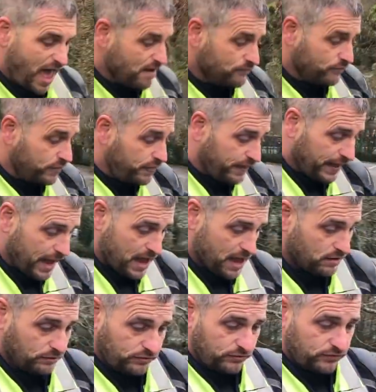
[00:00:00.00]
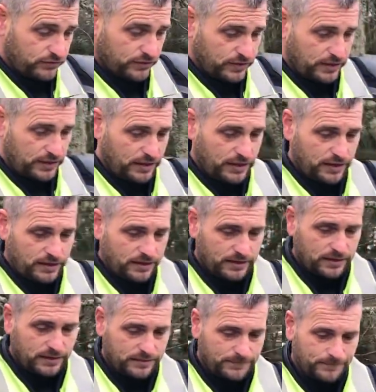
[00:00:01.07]
Everything else,
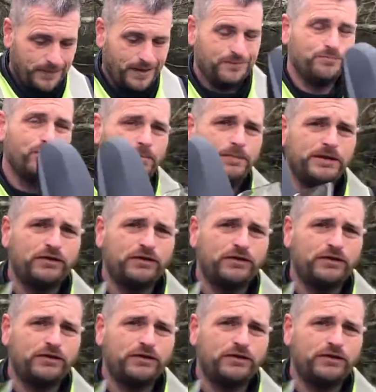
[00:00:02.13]
I'm probably